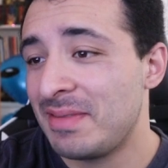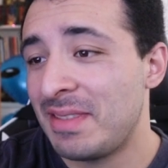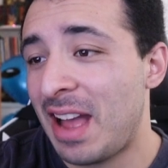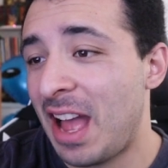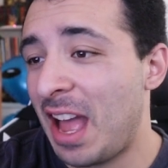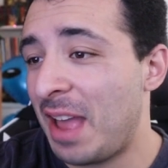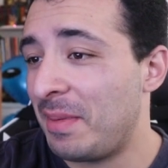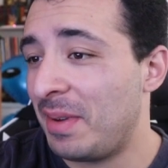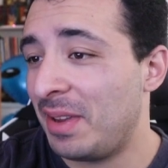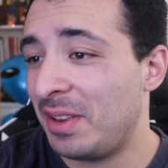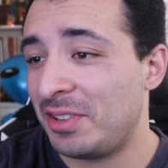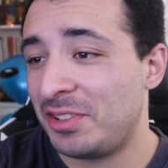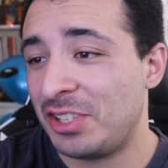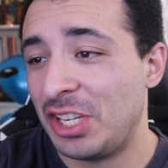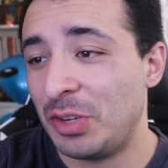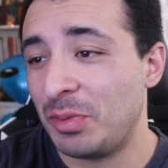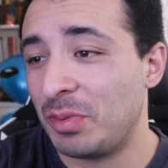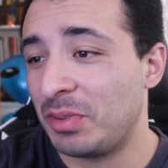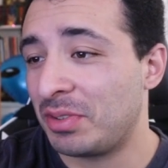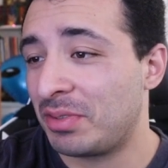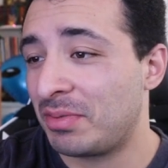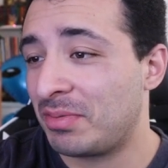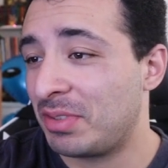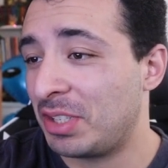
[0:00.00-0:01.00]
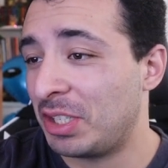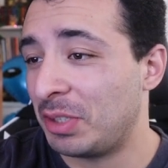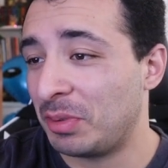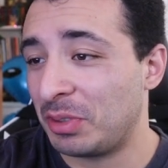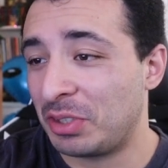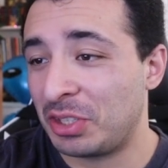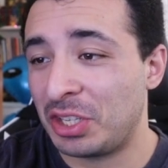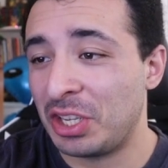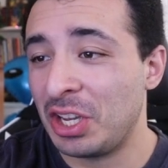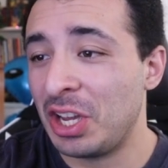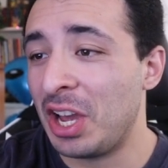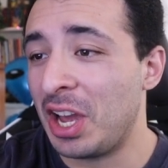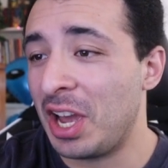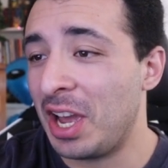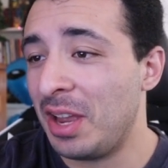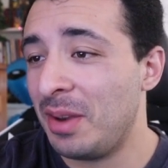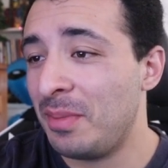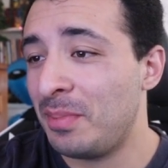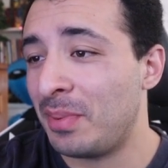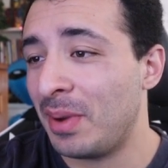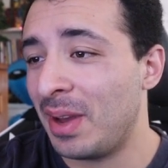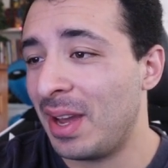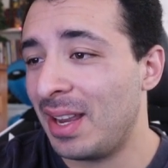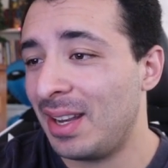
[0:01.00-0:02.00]
I mean, she was she was
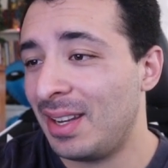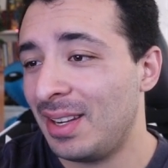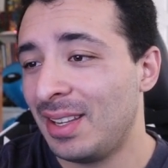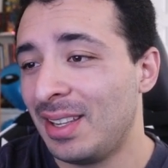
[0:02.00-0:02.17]
good, but